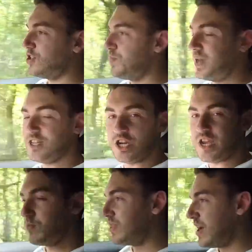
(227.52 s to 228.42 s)
you pitch it
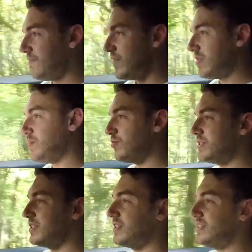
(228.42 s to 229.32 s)
in with that very
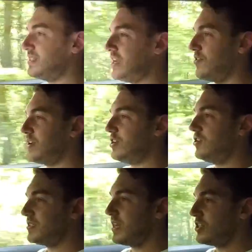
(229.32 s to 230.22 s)
precise steering and
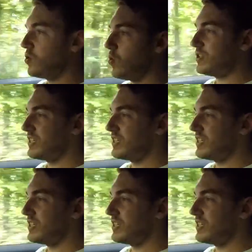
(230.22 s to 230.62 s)
use that torque to